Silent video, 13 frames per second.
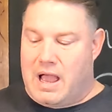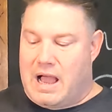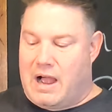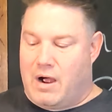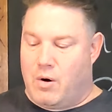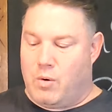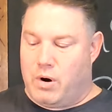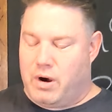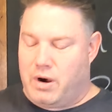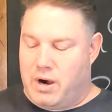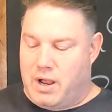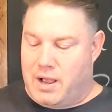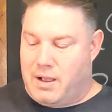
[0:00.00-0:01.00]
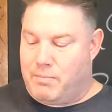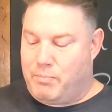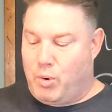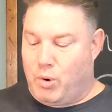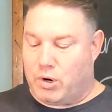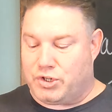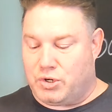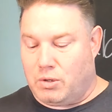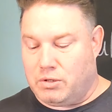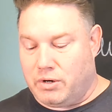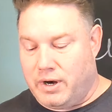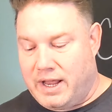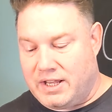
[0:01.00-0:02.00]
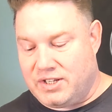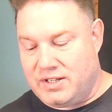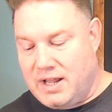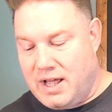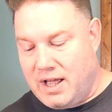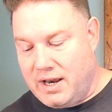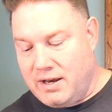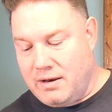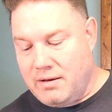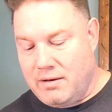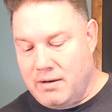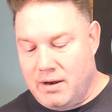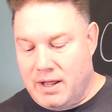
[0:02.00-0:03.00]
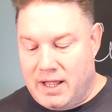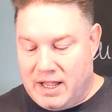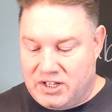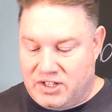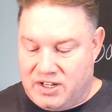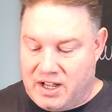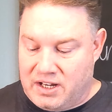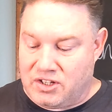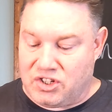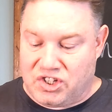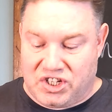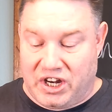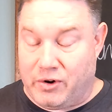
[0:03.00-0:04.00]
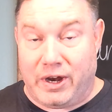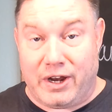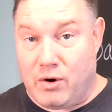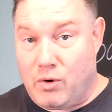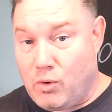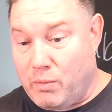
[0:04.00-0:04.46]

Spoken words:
Our pork shoulder is done searing